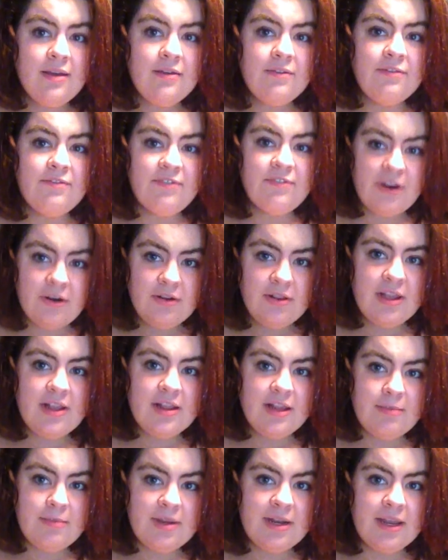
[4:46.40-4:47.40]
fairly
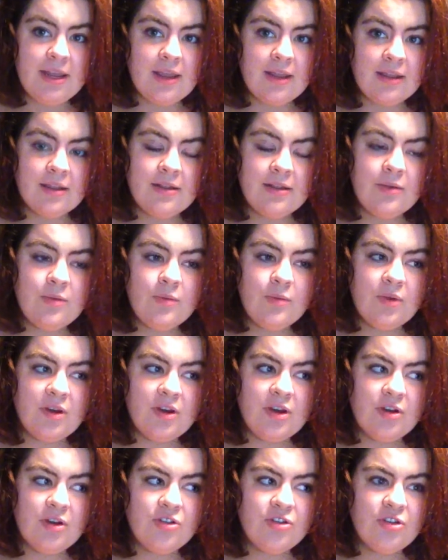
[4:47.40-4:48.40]
limiting when
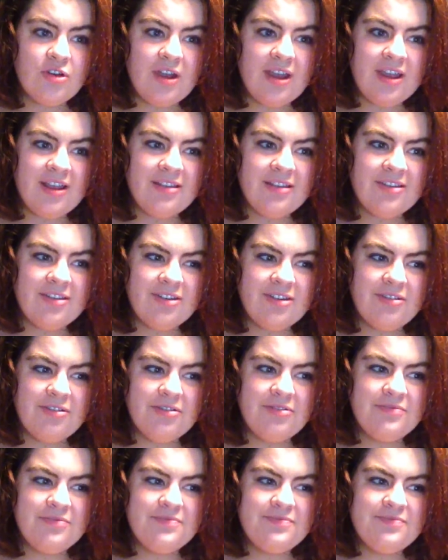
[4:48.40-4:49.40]
you're trying to
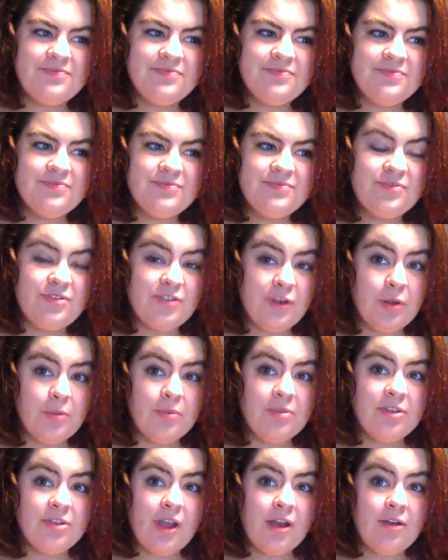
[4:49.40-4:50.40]
film
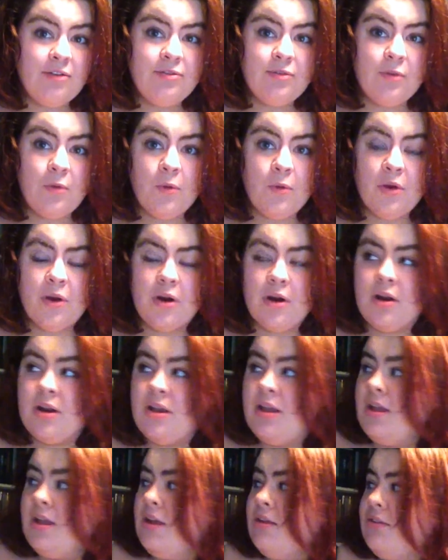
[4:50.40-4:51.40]
stuff or
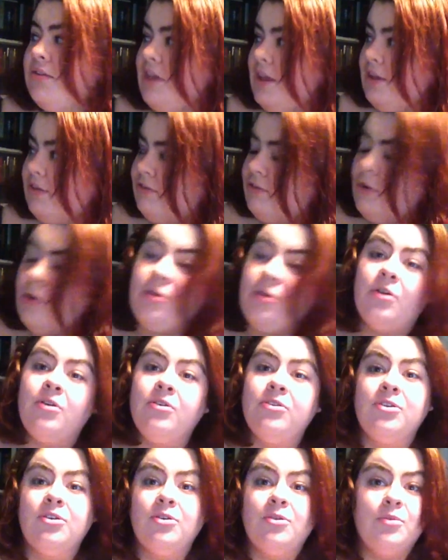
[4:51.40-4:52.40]
take
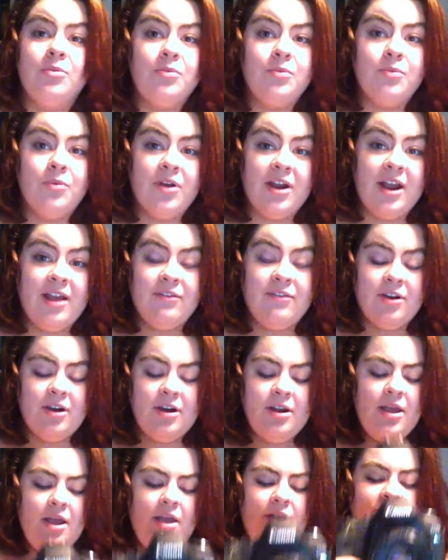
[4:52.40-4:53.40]
photos or whatever.
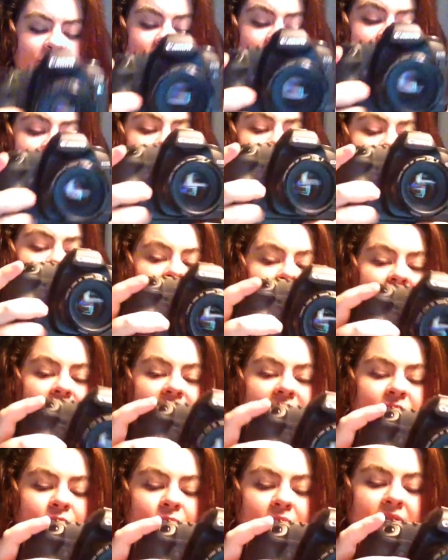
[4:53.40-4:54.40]
So yeah, now
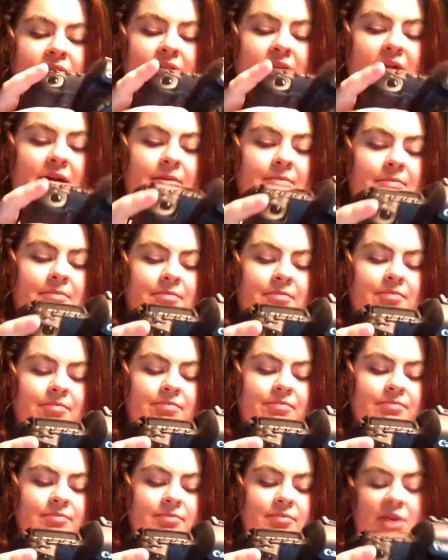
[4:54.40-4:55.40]
this one
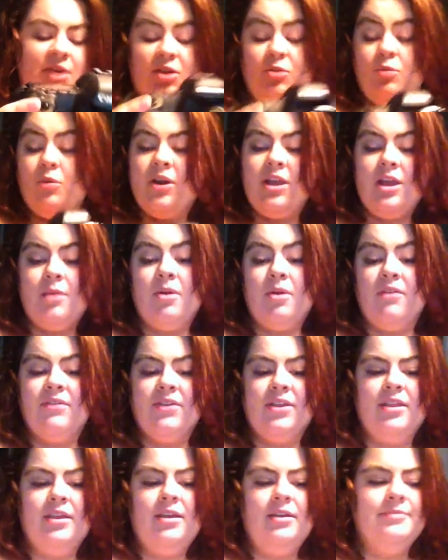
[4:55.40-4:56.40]
is working
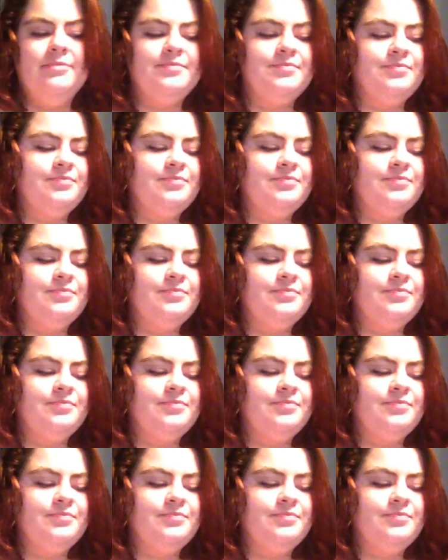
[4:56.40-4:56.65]
perfectly.